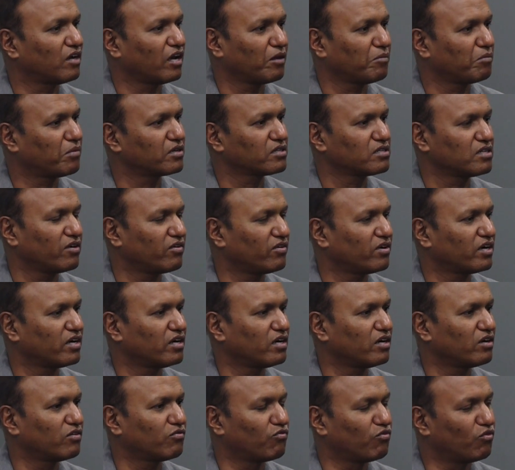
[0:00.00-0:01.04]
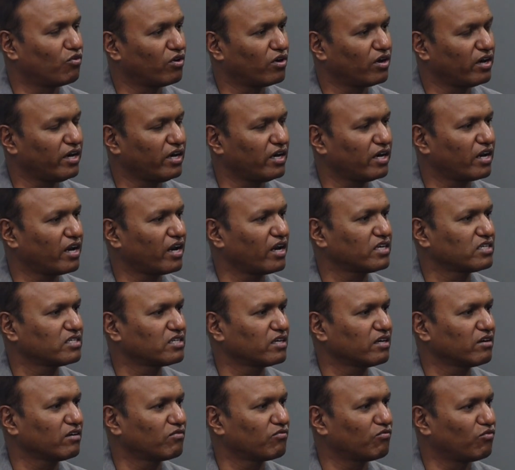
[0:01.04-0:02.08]
I personally have attended 4
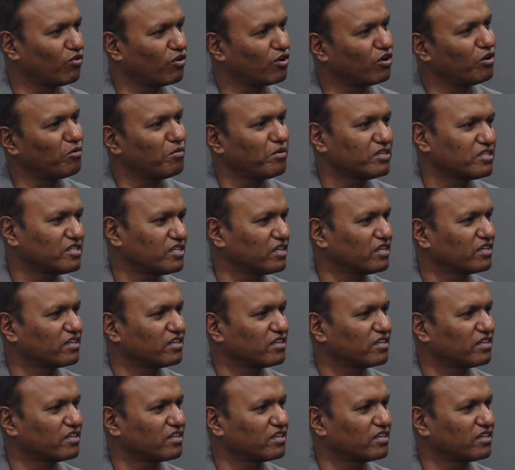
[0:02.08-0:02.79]
international, 4 domestic.